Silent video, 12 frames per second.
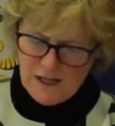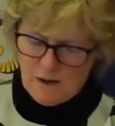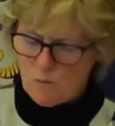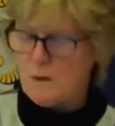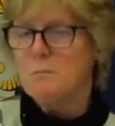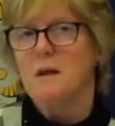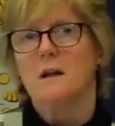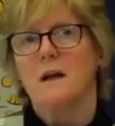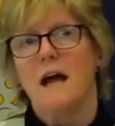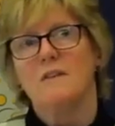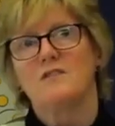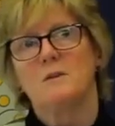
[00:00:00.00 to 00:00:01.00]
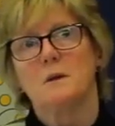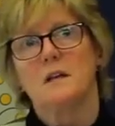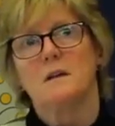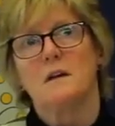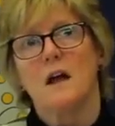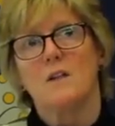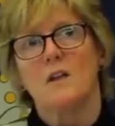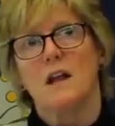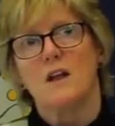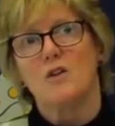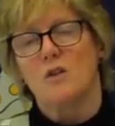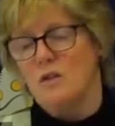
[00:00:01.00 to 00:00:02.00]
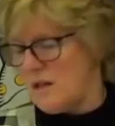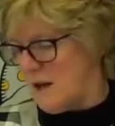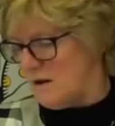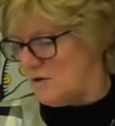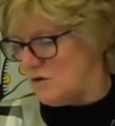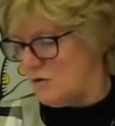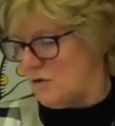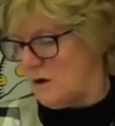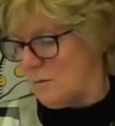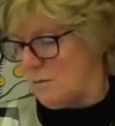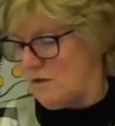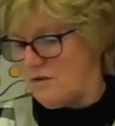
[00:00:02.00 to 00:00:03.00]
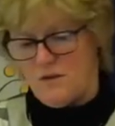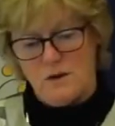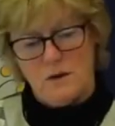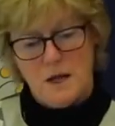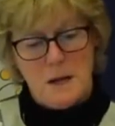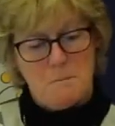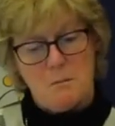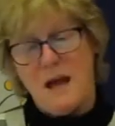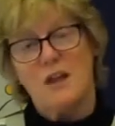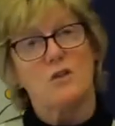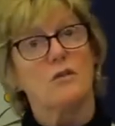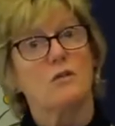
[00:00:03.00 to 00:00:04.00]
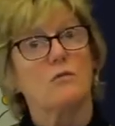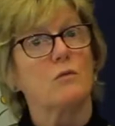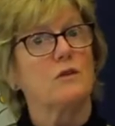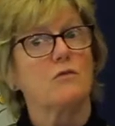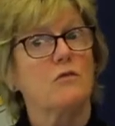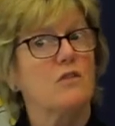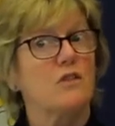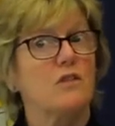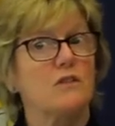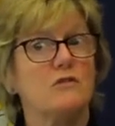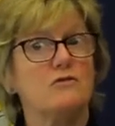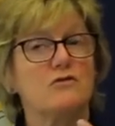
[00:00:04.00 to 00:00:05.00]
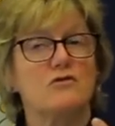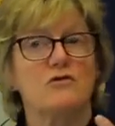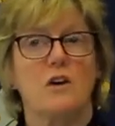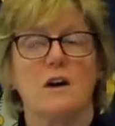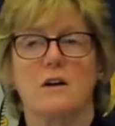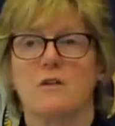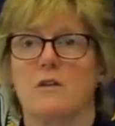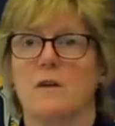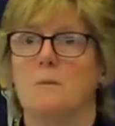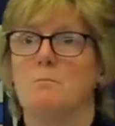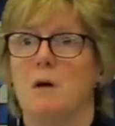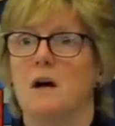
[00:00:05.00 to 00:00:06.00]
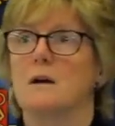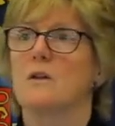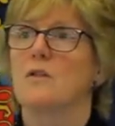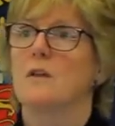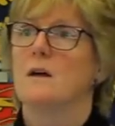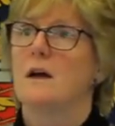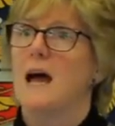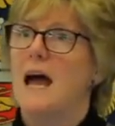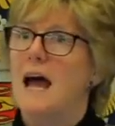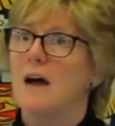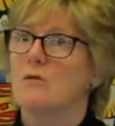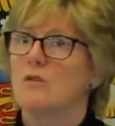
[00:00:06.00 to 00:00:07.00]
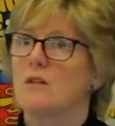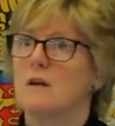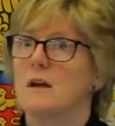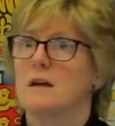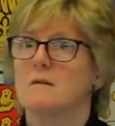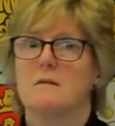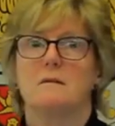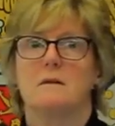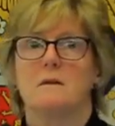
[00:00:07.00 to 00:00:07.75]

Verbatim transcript: and we have to build isolation sanatoriums for patients with resistant drugs, bugs, outside